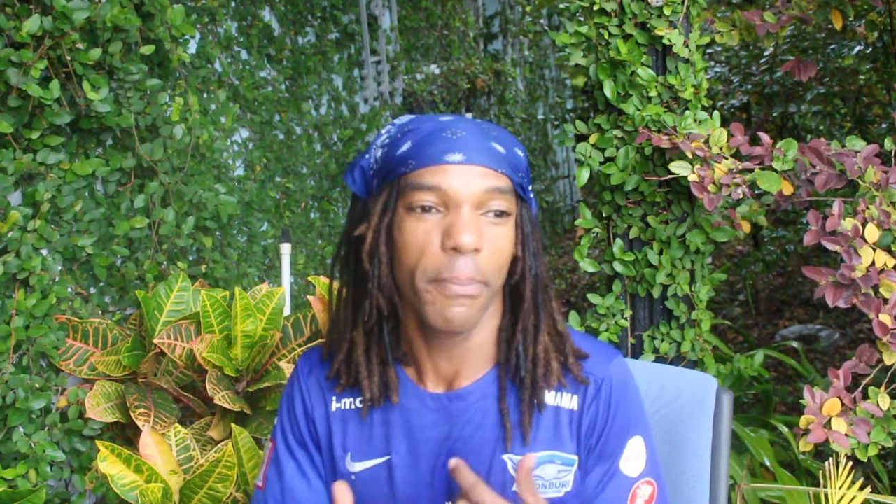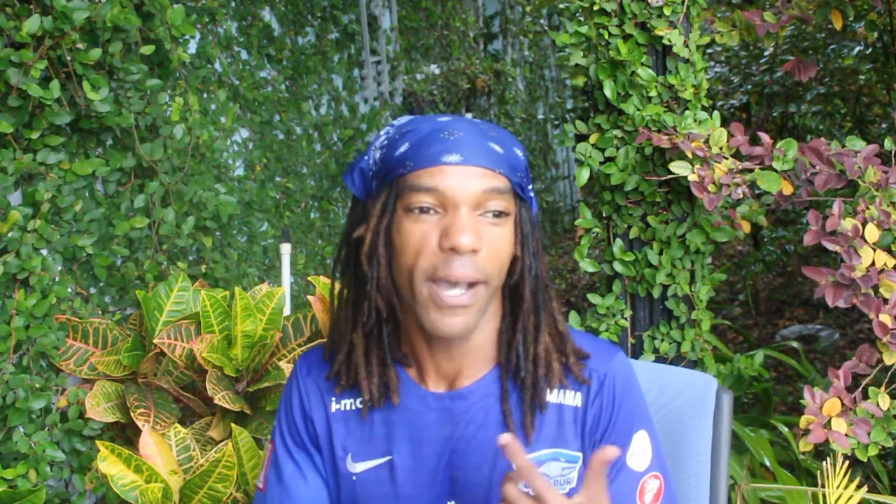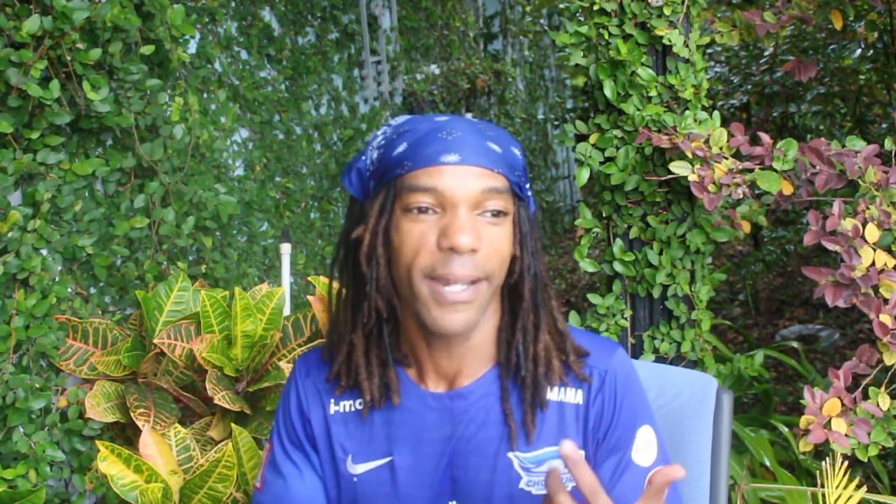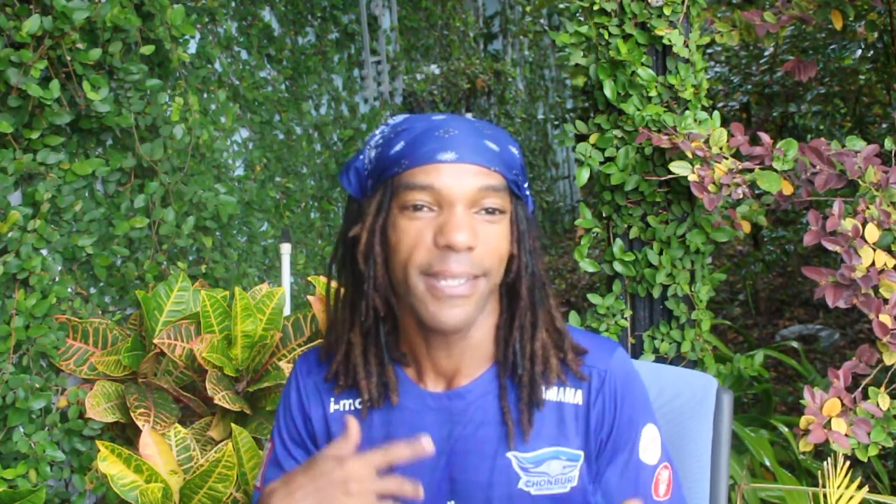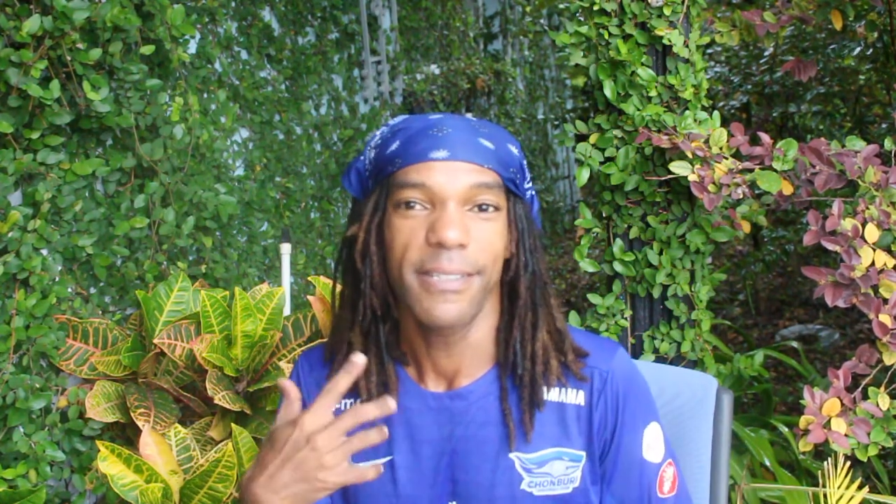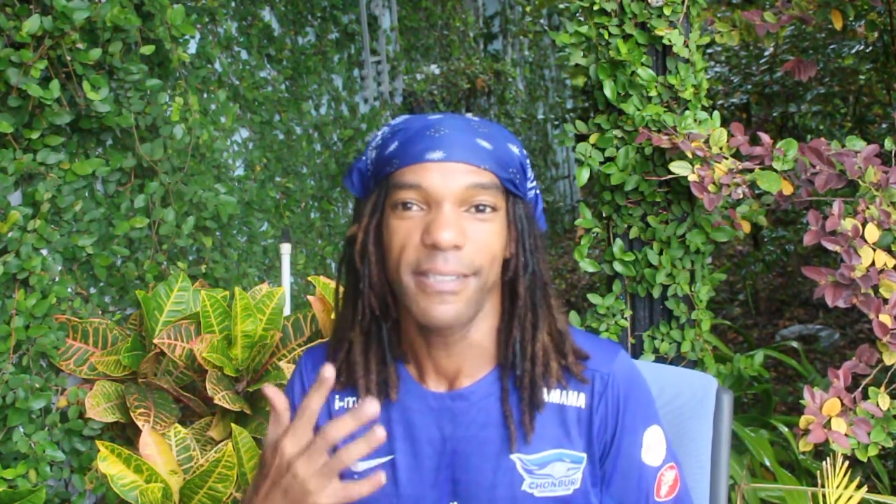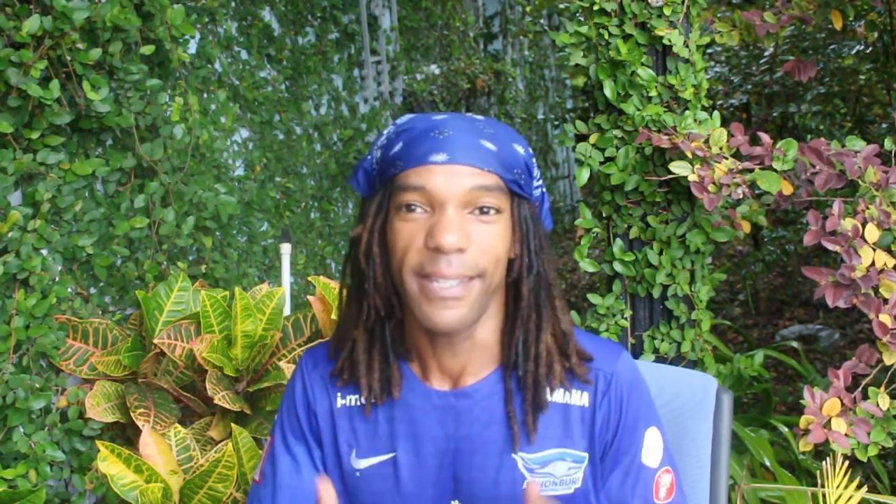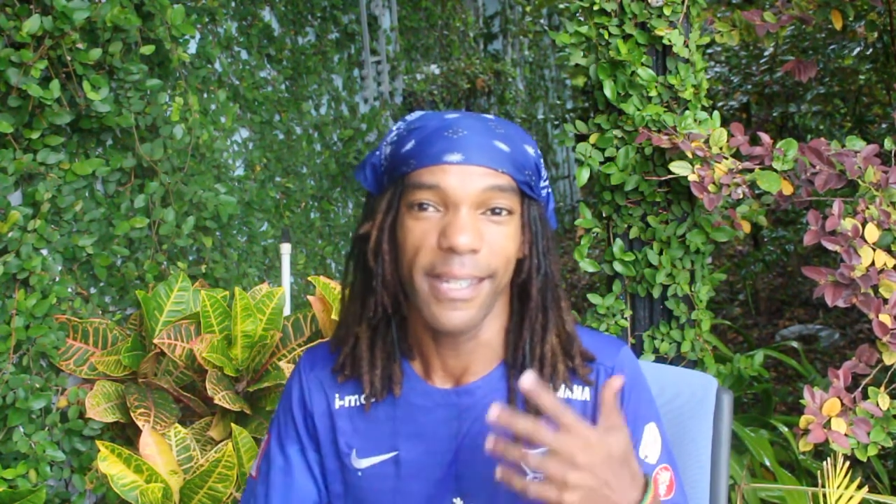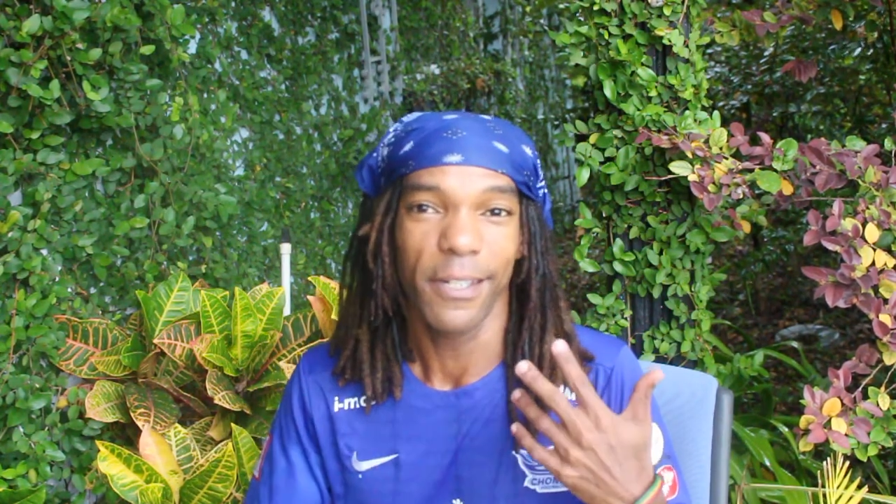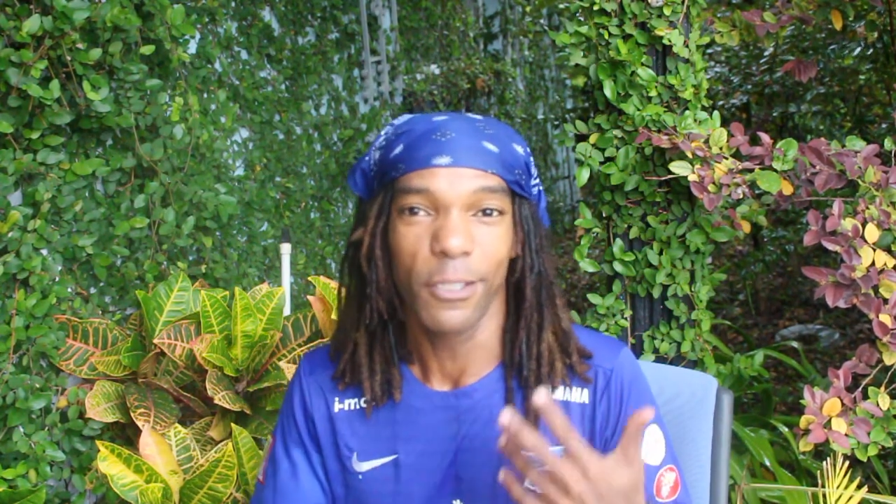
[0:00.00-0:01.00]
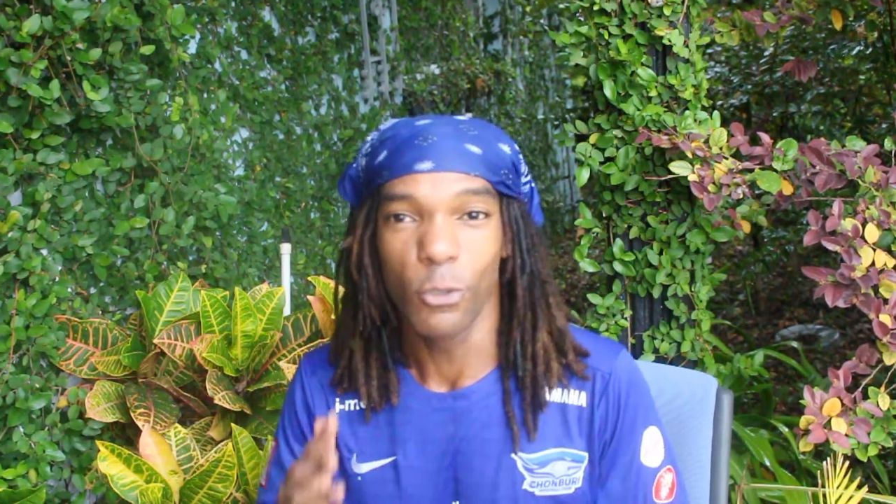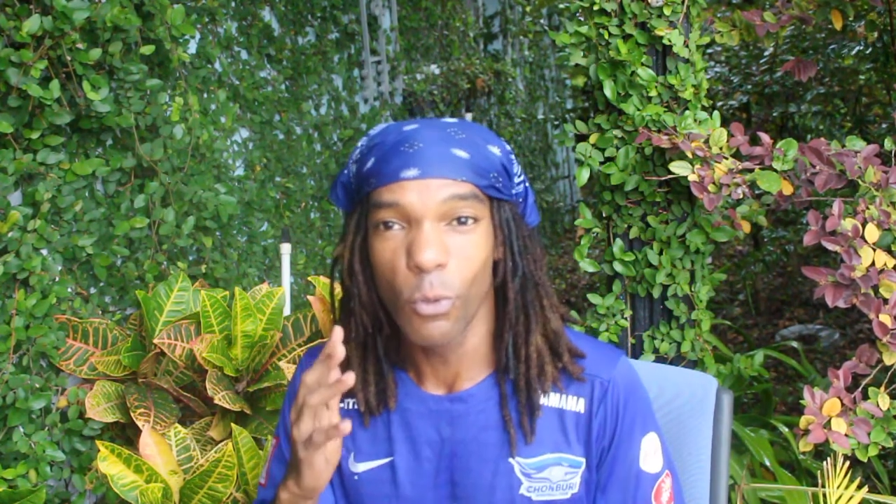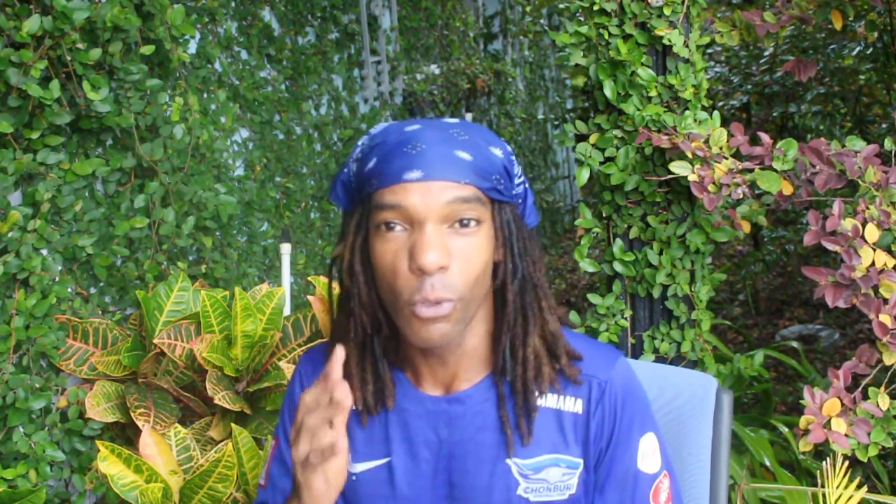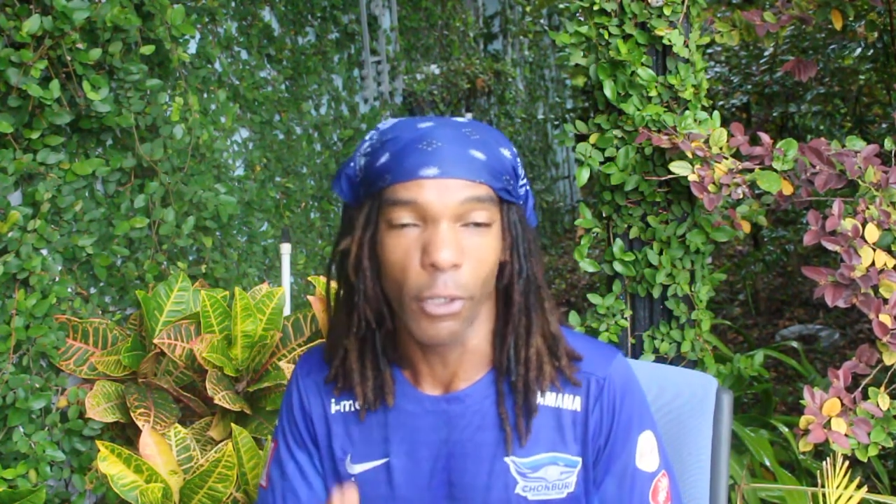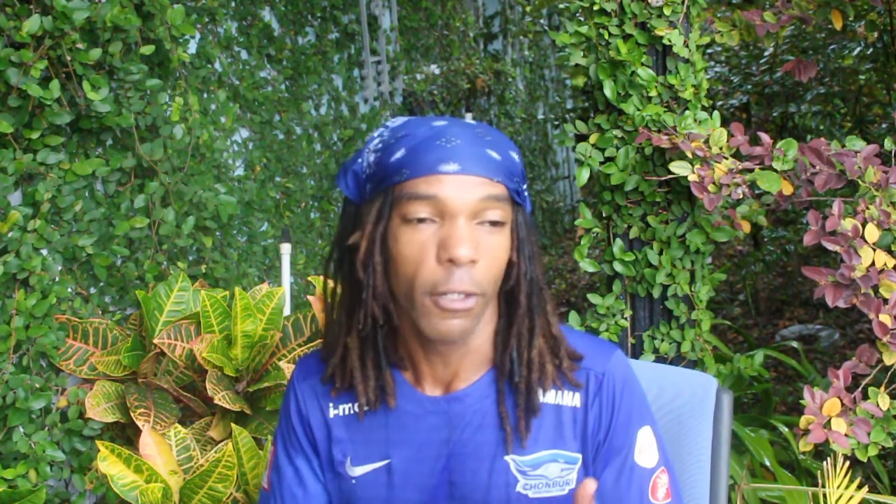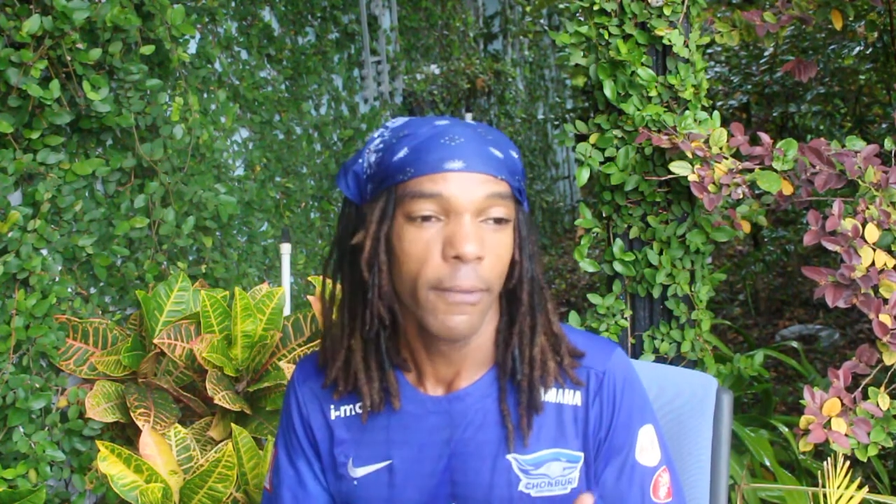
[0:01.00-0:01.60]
body to endure